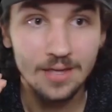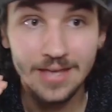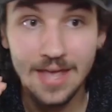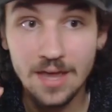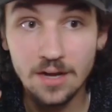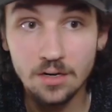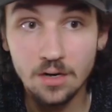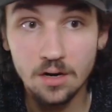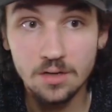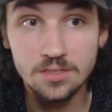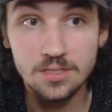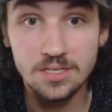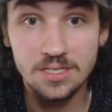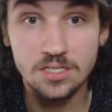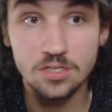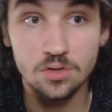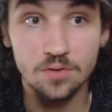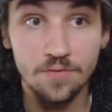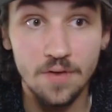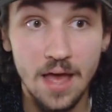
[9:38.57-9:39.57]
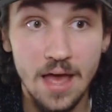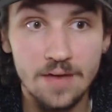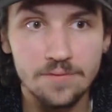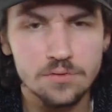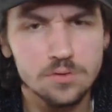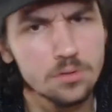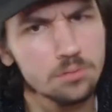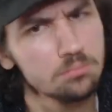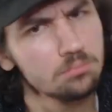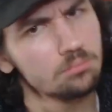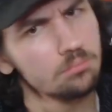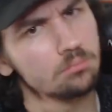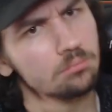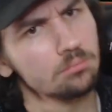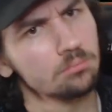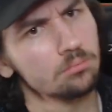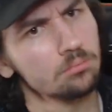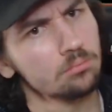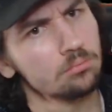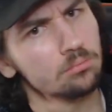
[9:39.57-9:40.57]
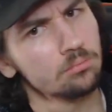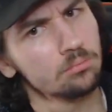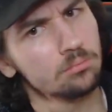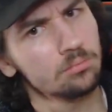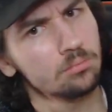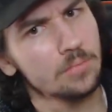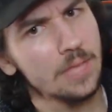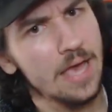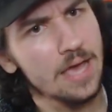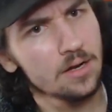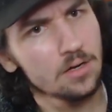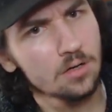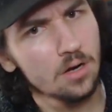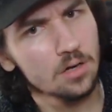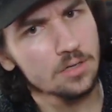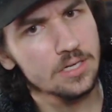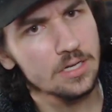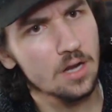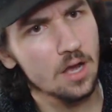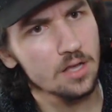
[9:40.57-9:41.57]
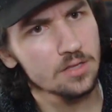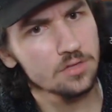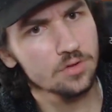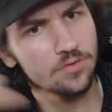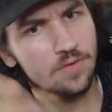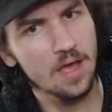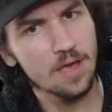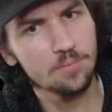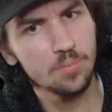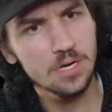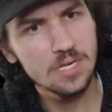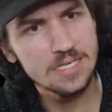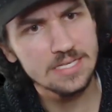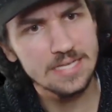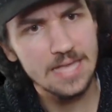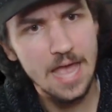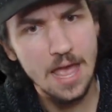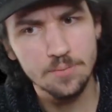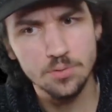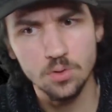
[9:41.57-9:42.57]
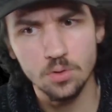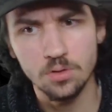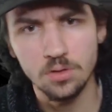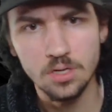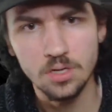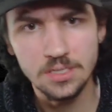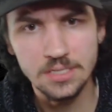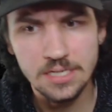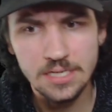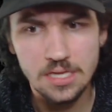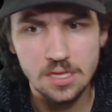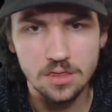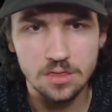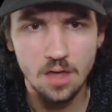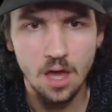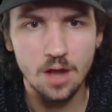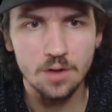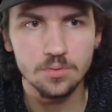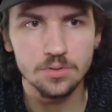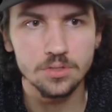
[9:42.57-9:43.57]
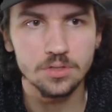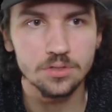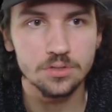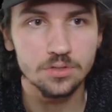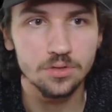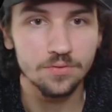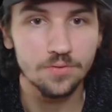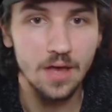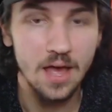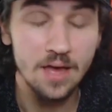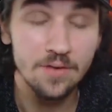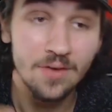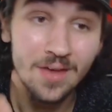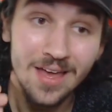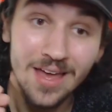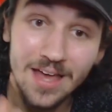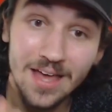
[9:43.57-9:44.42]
Canon Cart's going to survive Canon Cart did not survive, but he zapped, so it looks like he thought it was going to survive.